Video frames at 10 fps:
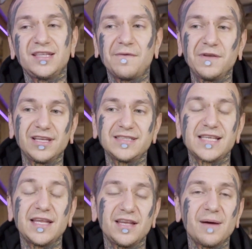Definitely
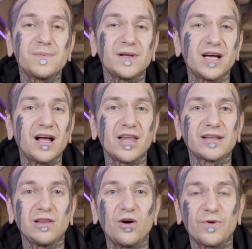set it up a
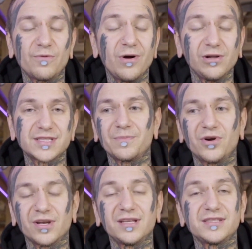lot lower volt,
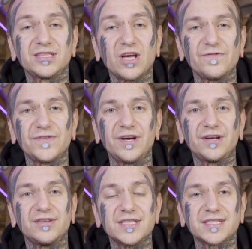more softer
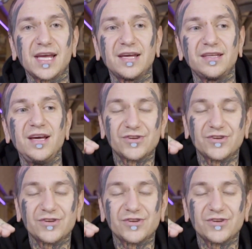to the skin.